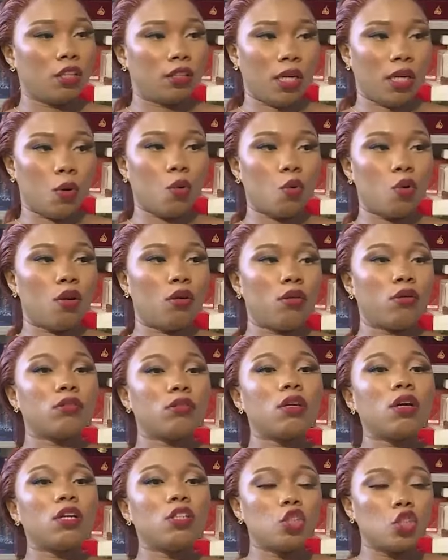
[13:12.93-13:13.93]
that will,
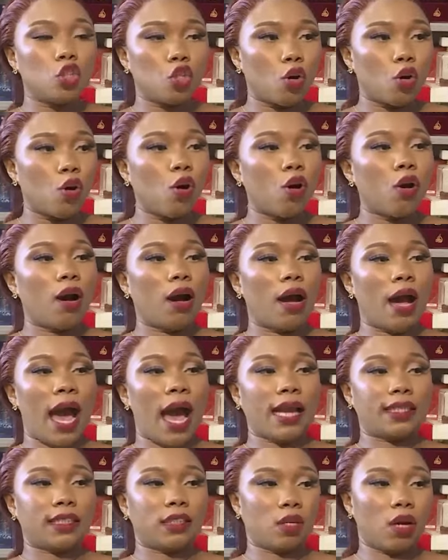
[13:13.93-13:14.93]
you know,
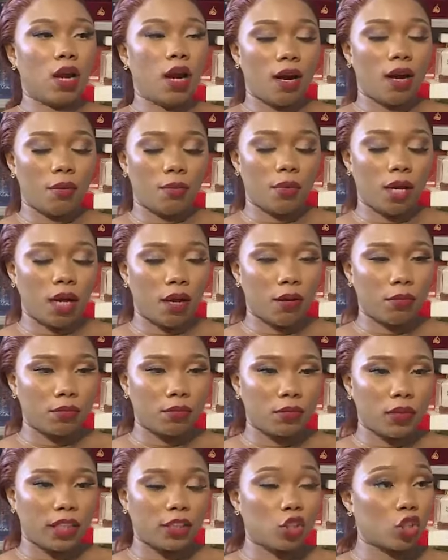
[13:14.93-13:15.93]
add the, um,
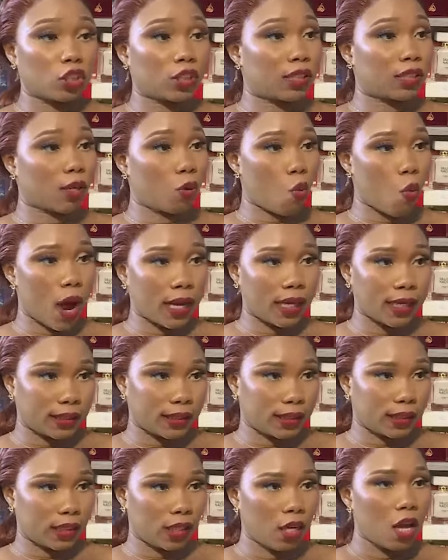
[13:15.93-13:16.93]
um, adjust the
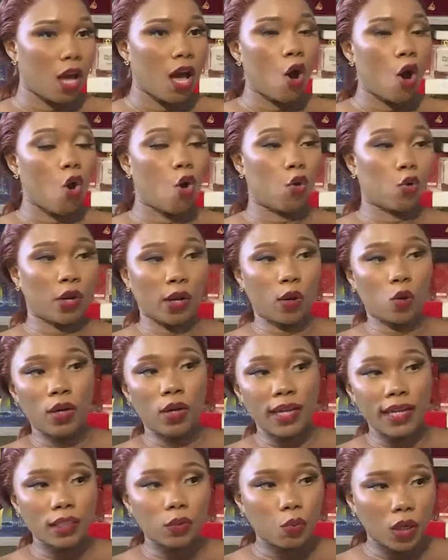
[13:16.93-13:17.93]
quality or
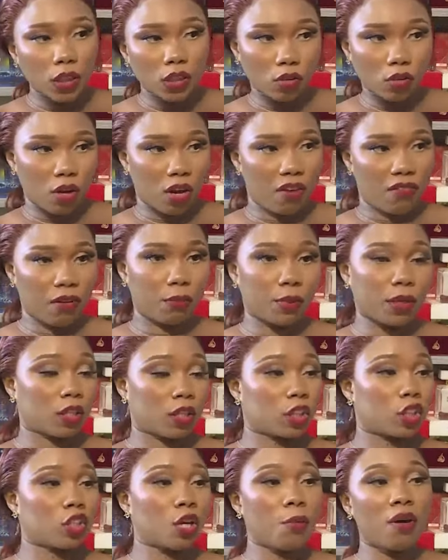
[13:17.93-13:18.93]
regulate whatsoever
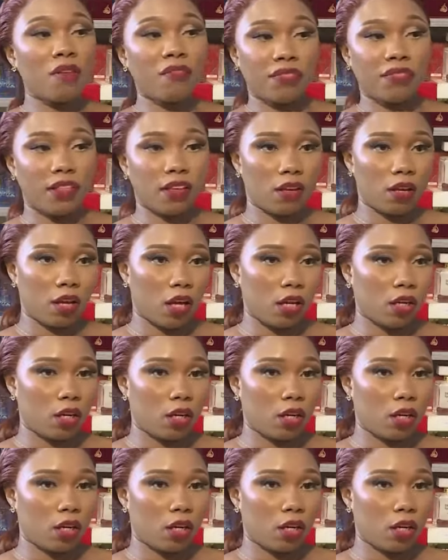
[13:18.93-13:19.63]
because some of the,